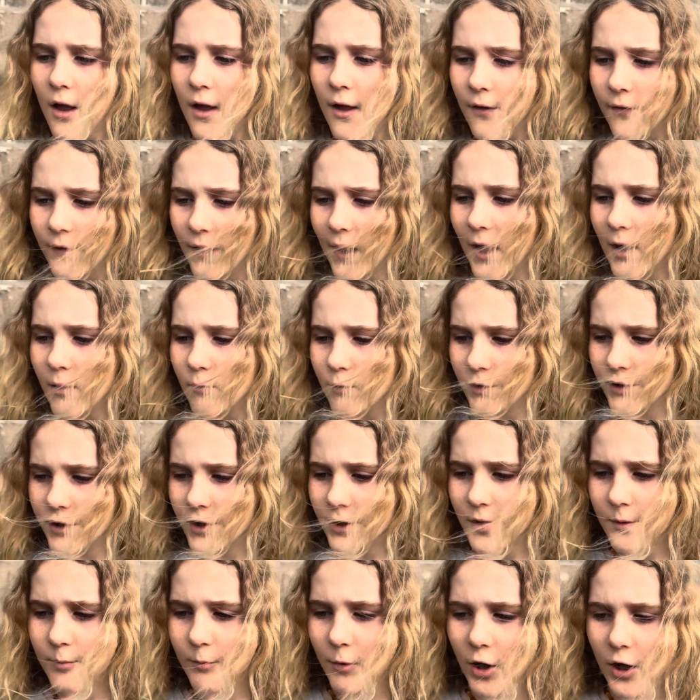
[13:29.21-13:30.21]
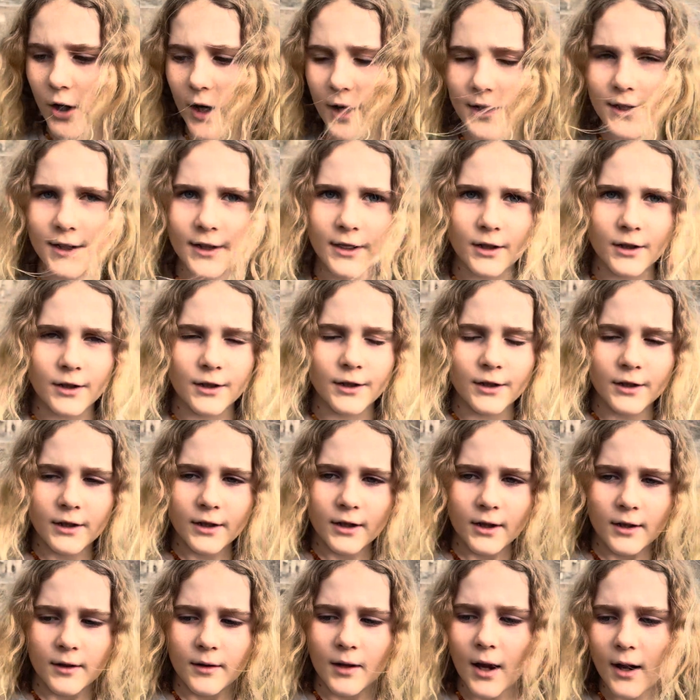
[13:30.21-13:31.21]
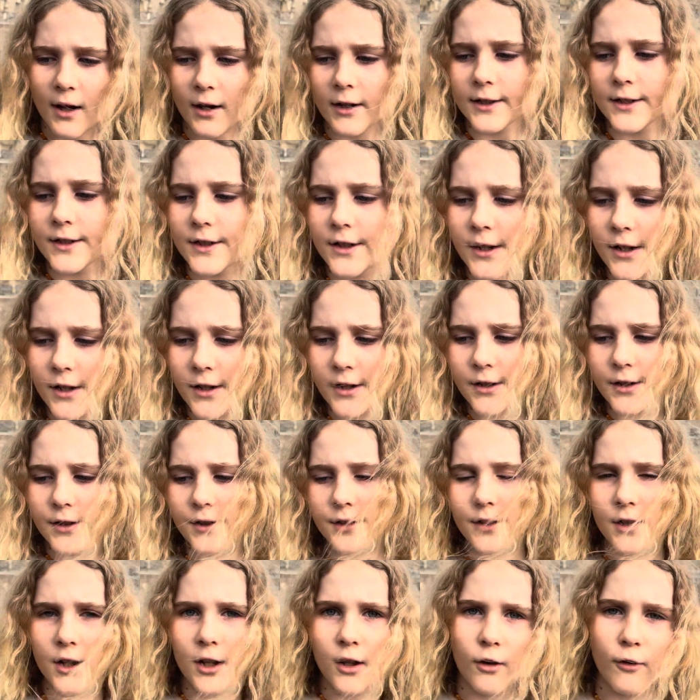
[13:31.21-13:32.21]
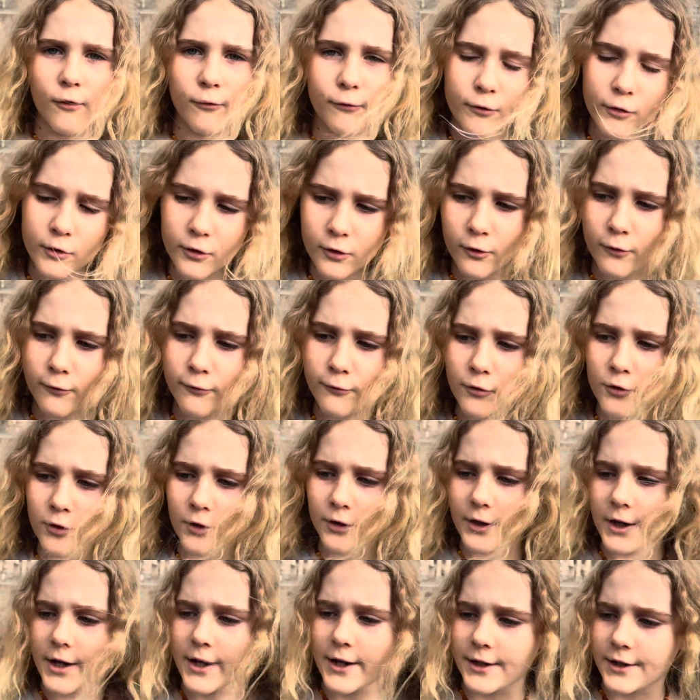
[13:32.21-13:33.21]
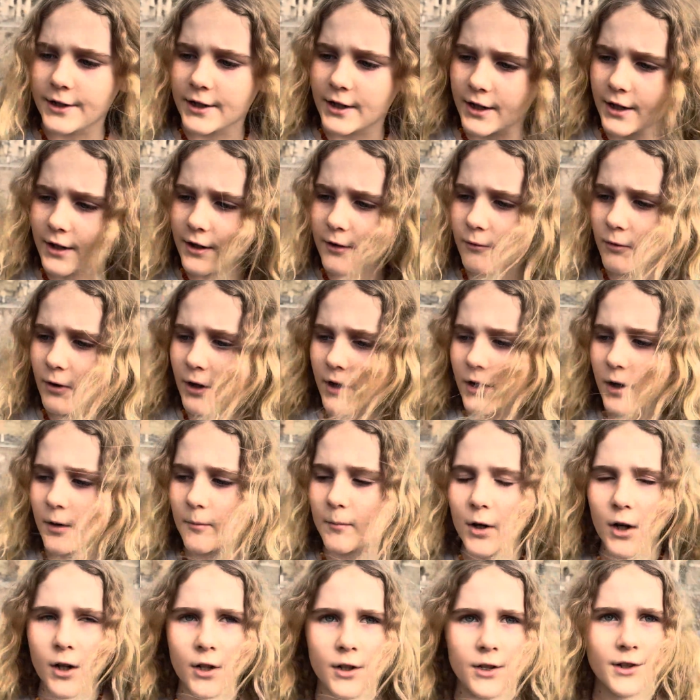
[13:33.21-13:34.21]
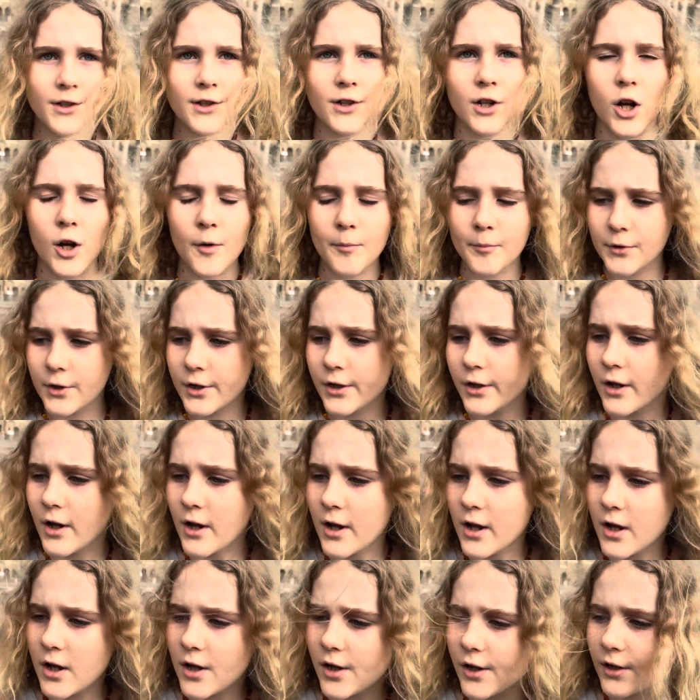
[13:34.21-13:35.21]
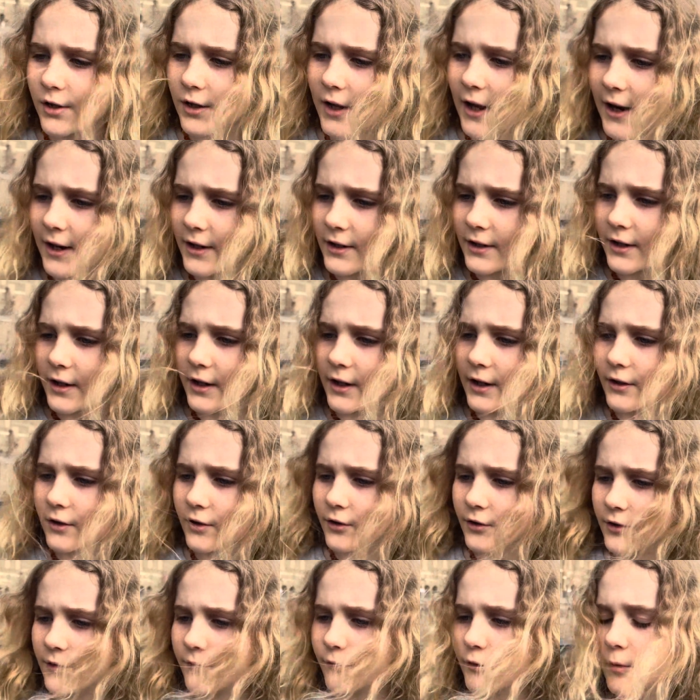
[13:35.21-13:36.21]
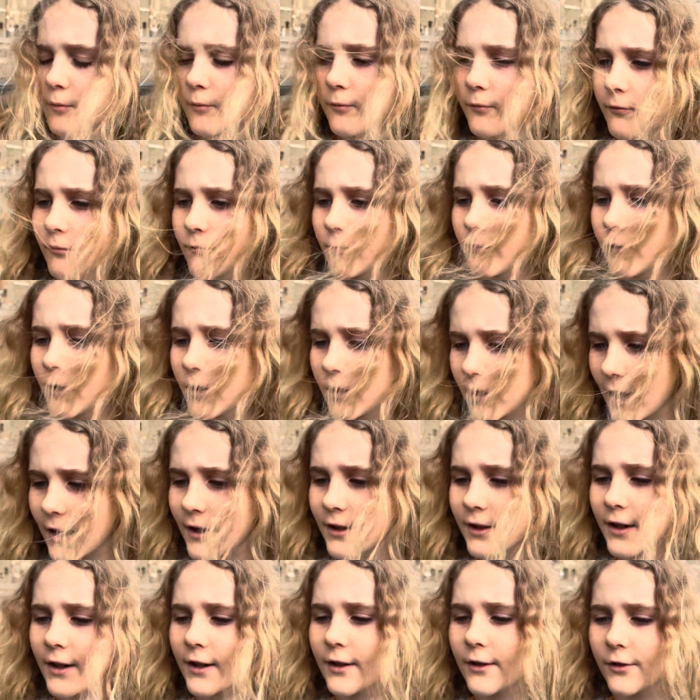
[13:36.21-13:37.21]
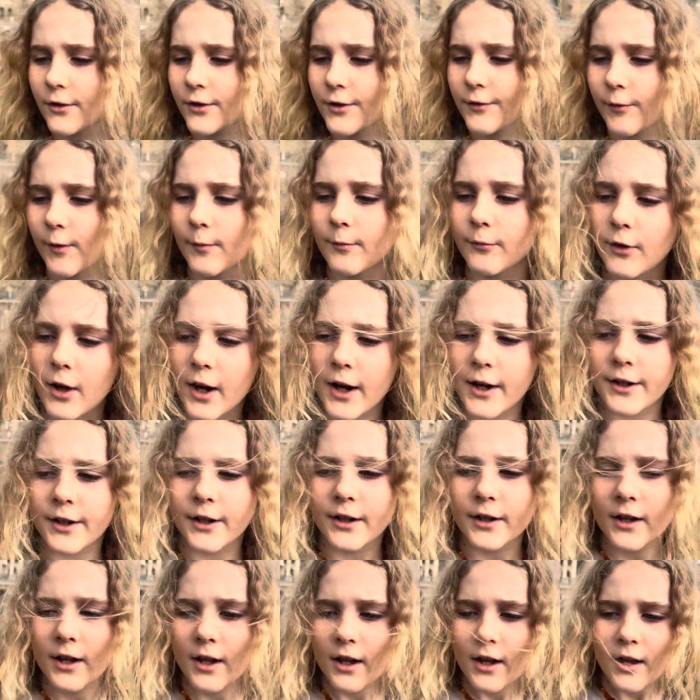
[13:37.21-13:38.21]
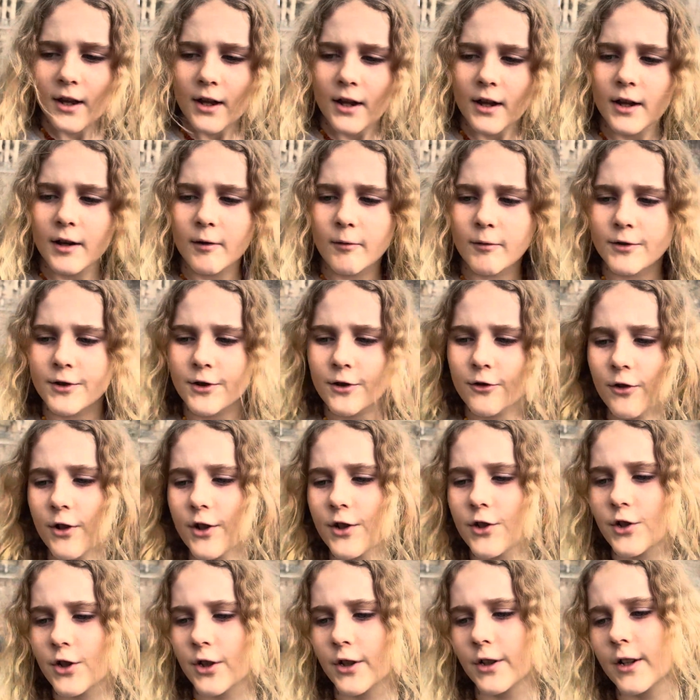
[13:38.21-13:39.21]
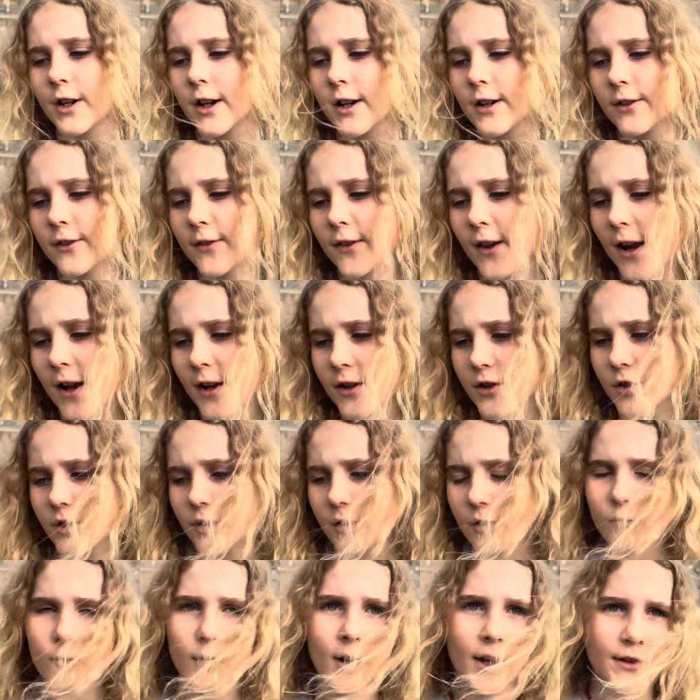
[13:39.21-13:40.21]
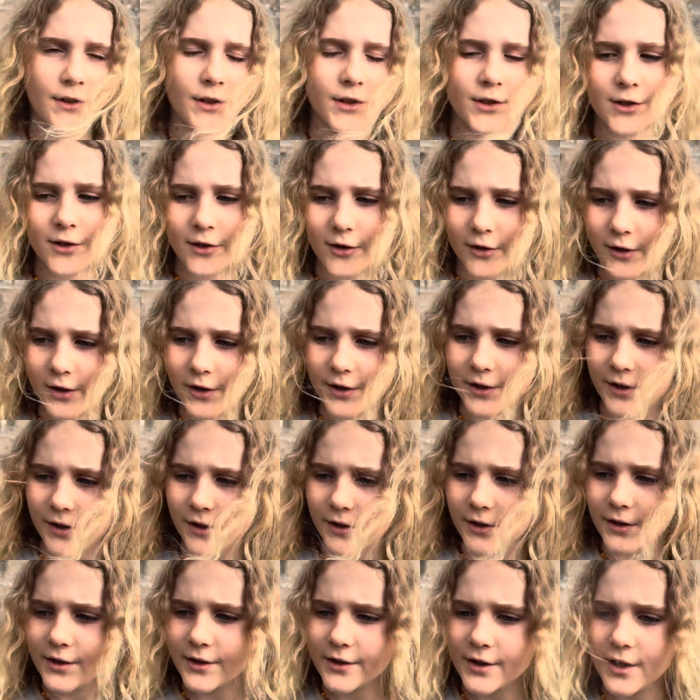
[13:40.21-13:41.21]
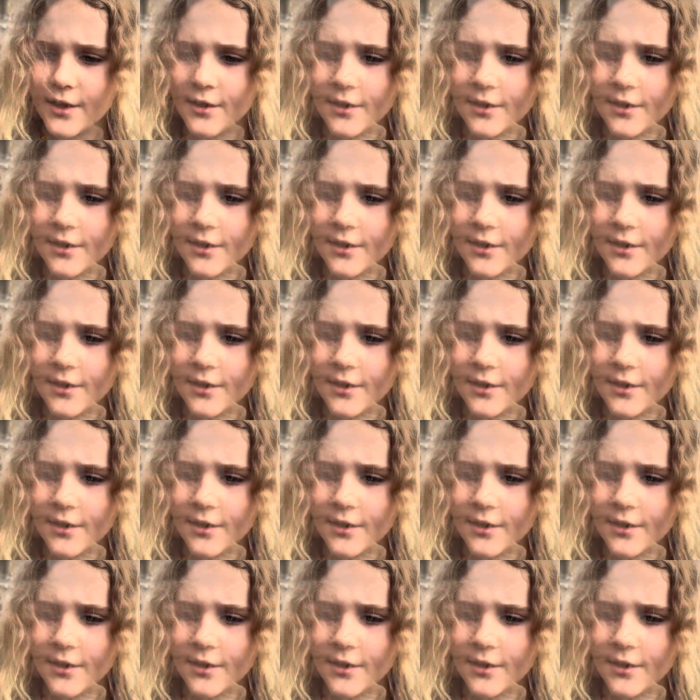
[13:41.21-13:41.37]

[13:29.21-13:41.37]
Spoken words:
That was a smart idea until 404 AD, when a monk stopped gladiators from fighting. He was Christian, and that took away the circuses.